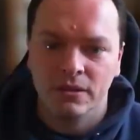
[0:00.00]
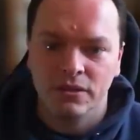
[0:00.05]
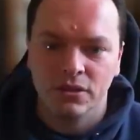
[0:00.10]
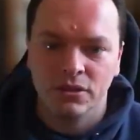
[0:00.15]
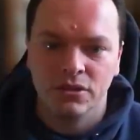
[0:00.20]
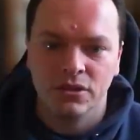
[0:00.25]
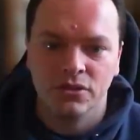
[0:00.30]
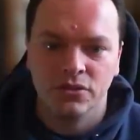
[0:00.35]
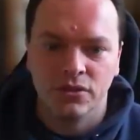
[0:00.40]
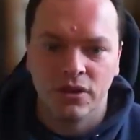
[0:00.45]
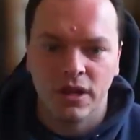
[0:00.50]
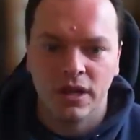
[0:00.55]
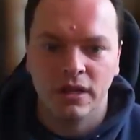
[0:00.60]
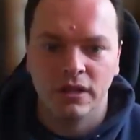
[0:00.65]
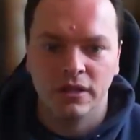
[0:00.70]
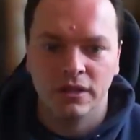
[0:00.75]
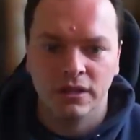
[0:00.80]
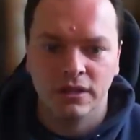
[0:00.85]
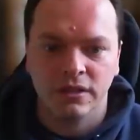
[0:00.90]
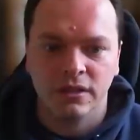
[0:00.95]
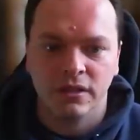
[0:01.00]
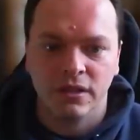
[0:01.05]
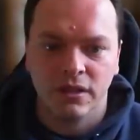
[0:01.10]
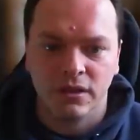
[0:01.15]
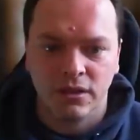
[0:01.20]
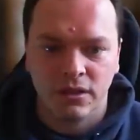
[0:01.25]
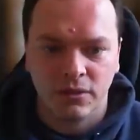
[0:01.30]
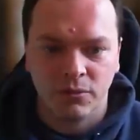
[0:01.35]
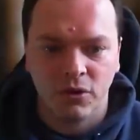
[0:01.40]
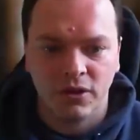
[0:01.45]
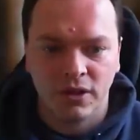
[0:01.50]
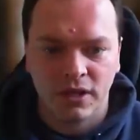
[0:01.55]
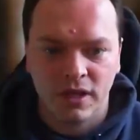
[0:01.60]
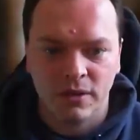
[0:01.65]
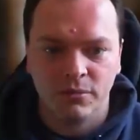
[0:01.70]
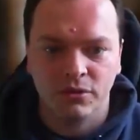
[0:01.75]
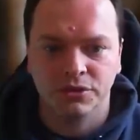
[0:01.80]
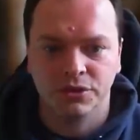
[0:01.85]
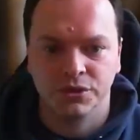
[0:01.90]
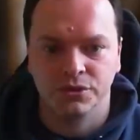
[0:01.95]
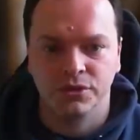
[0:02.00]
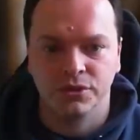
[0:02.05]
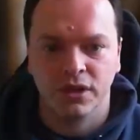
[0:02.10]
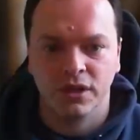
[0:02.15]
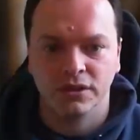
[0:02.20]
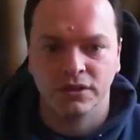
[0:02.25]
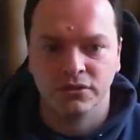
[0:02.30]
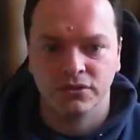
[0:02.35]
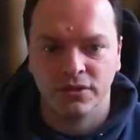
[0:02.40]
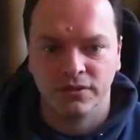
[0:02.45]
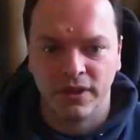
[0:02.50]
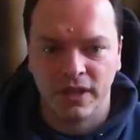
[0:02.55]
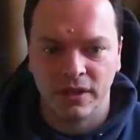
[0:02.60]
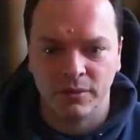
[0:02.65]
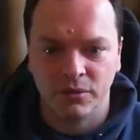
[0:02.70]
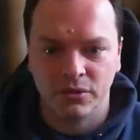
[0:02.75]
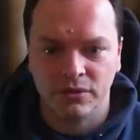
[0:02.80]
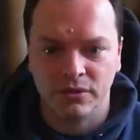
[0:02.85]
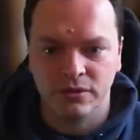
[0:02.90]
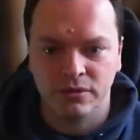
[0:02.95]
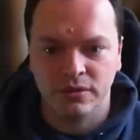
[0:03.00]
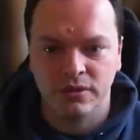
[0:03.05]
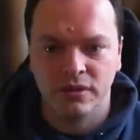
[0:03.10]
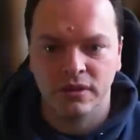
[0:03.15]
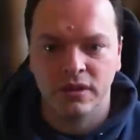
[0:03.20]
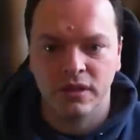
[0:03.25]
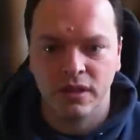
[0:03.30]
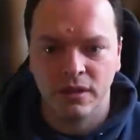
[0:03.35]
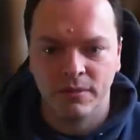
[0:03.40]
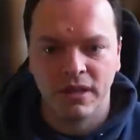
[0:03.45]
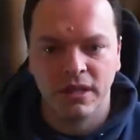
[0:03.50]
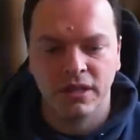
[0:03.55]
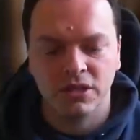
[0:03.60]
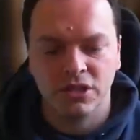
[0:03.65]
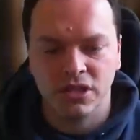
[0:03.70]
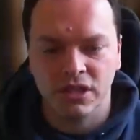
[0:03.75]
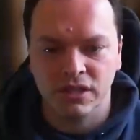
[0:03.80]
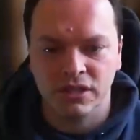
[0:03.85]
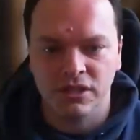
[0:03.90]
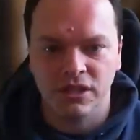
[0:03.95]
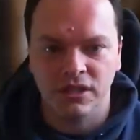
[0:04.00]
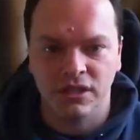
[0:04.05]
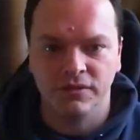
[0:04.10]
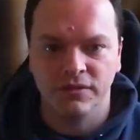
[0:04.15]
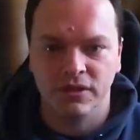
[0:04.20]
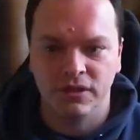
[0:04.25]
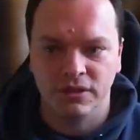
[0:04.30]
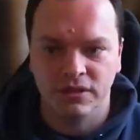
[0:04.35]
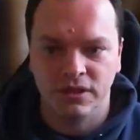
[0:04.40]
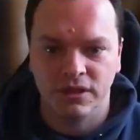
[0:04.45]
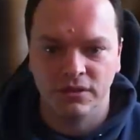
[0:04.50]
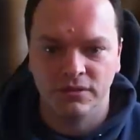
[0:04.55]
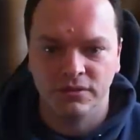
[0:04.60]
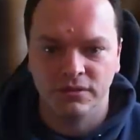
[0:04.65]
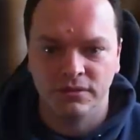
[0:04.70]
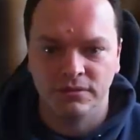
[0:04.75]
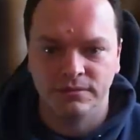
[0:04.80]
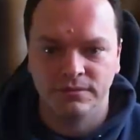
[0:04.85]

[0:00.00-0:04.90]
You should try and learn what keyboard shortcuts are available and make a cheat sheet for yourself.